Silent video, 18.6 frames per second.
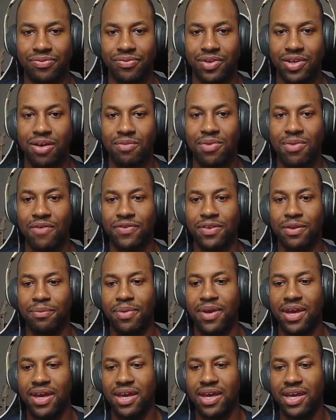come off the
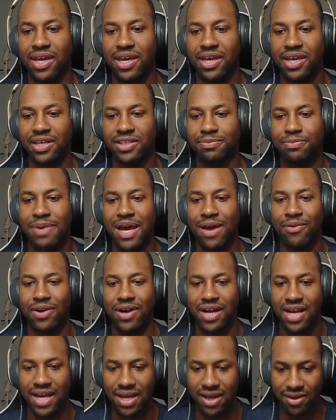page, power
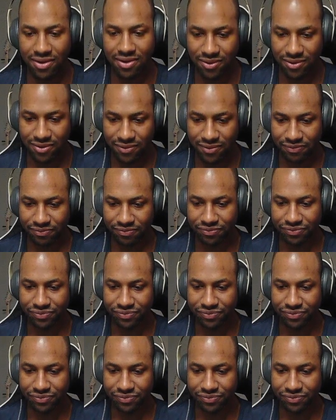down,